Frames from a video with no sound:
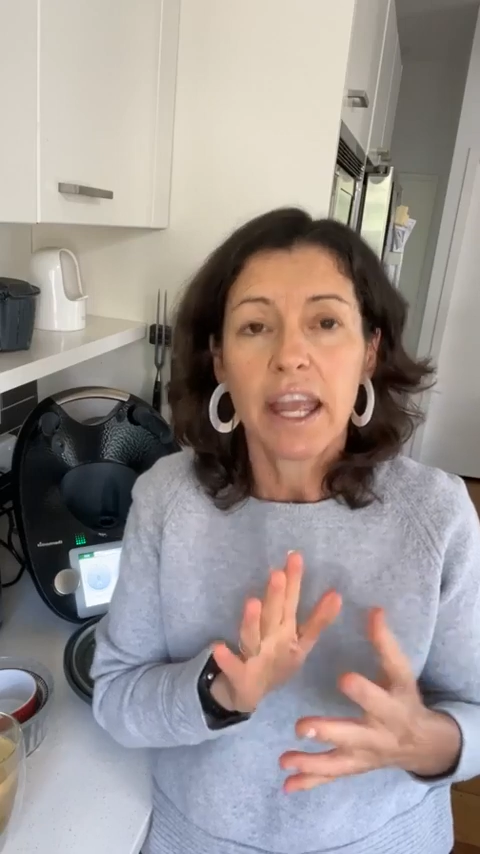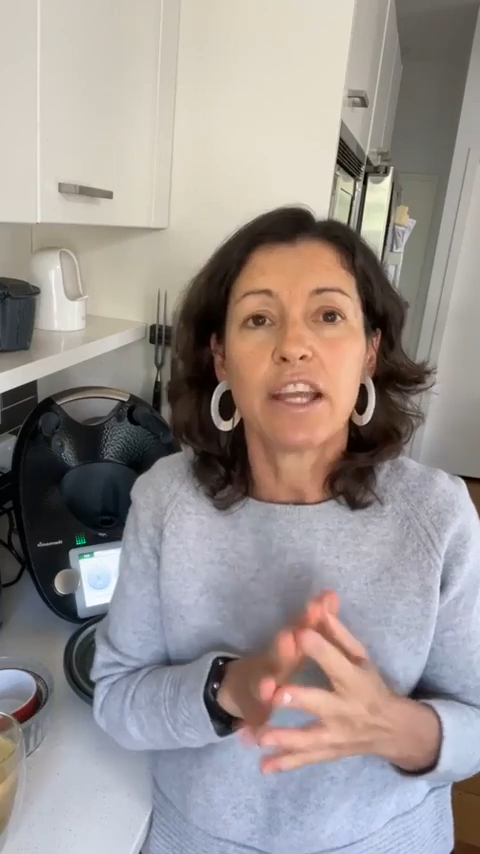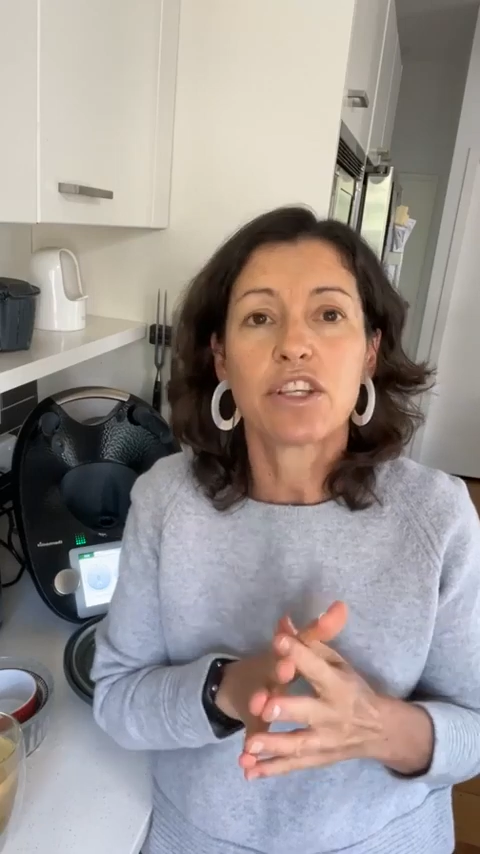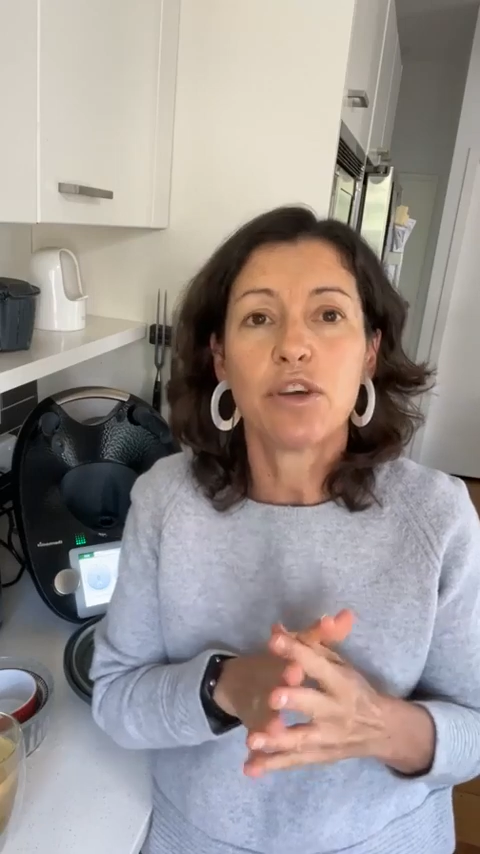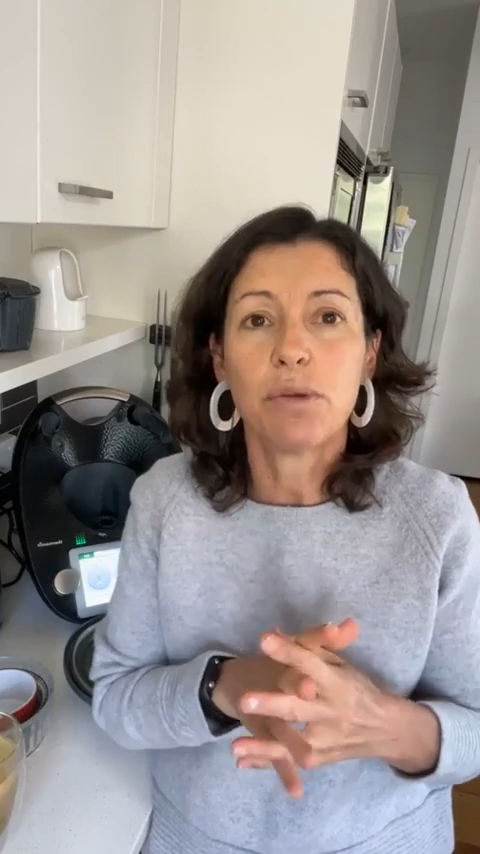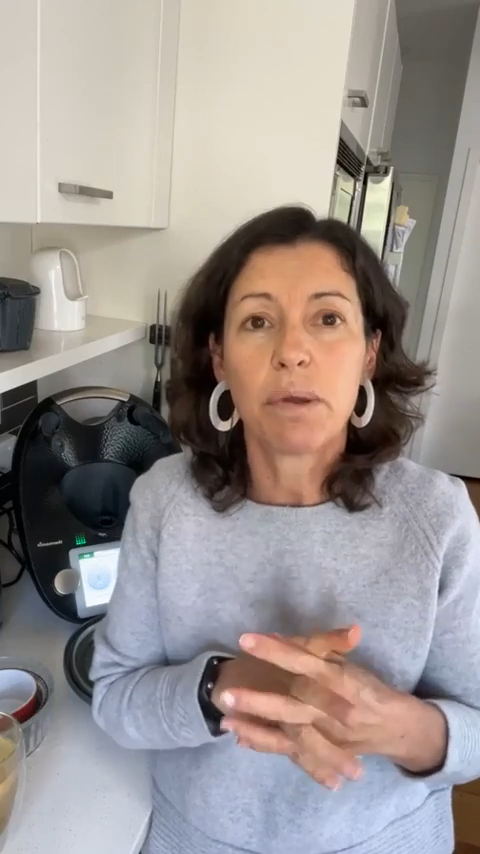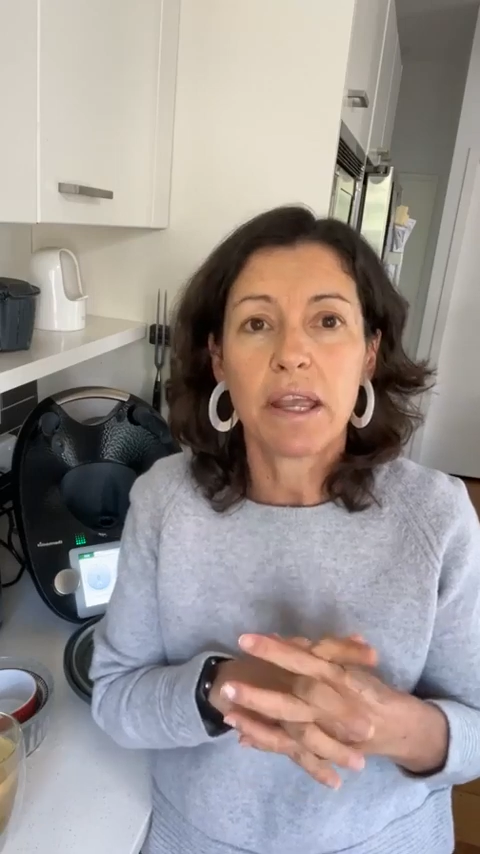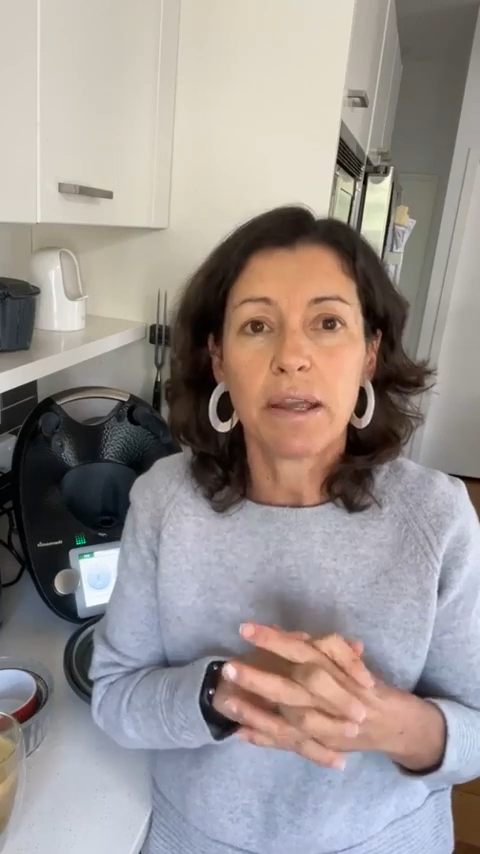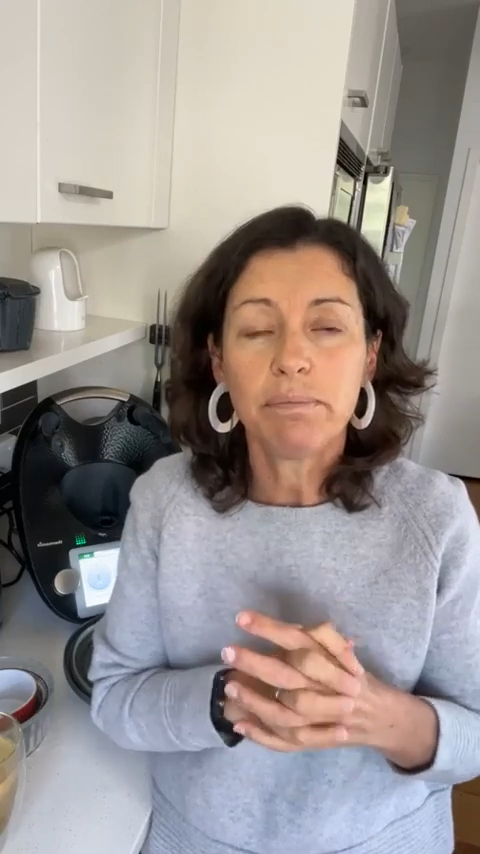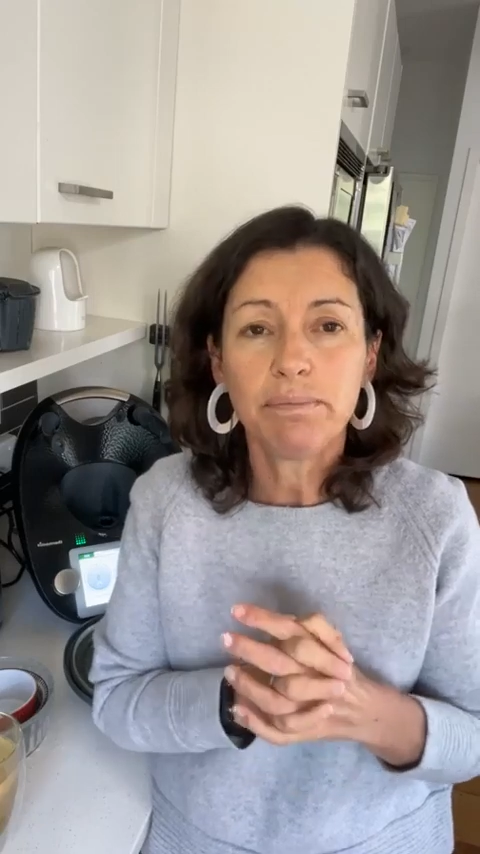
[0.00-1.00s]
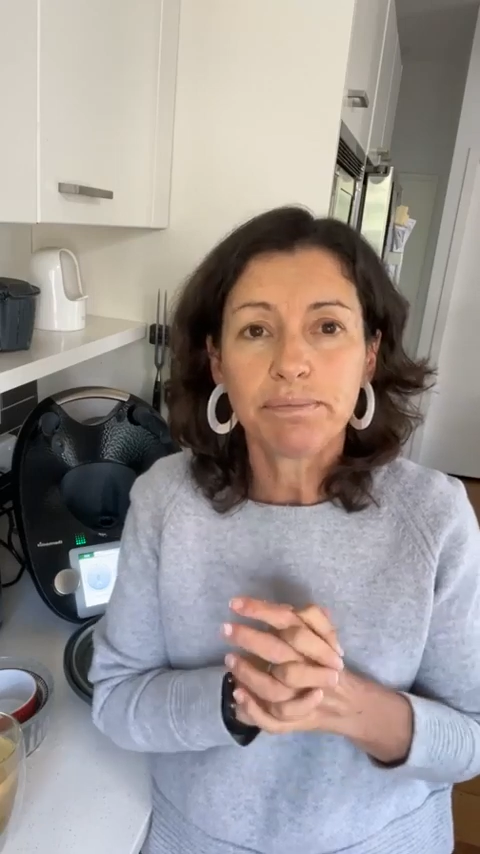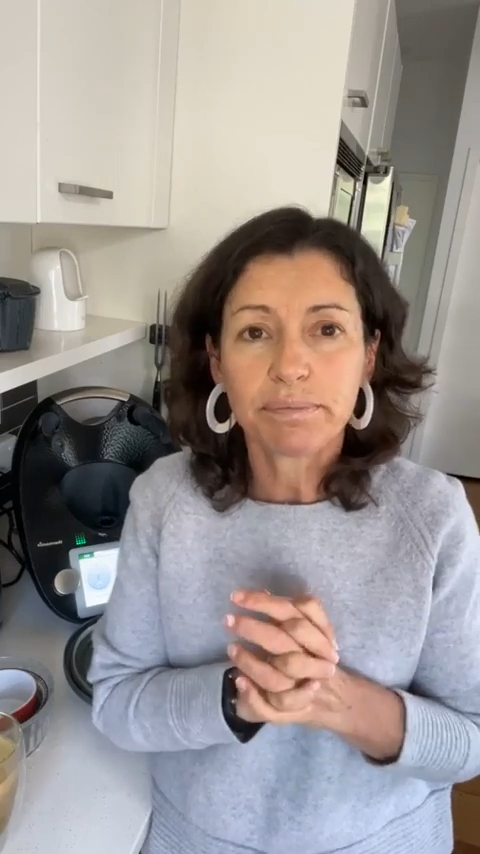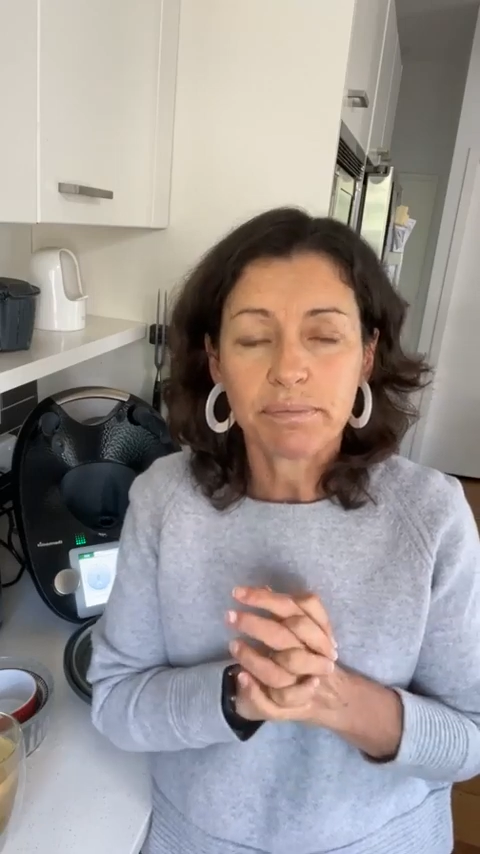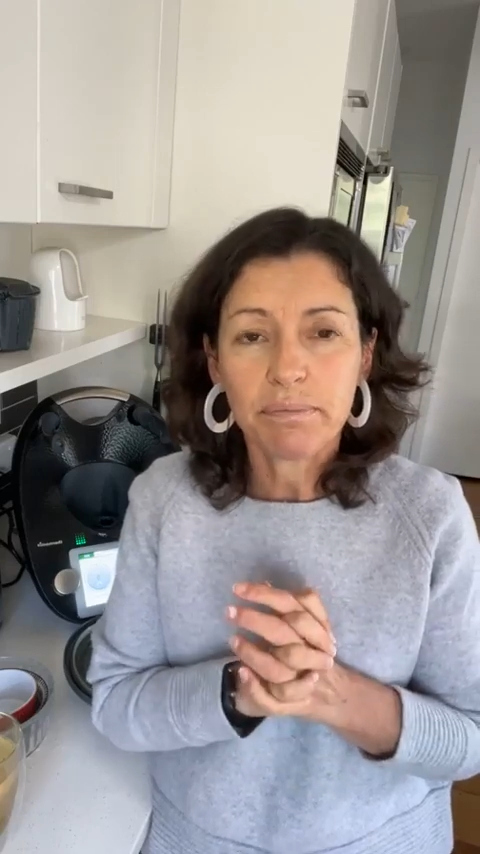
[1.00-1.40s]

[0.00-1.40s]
at 2 p.m.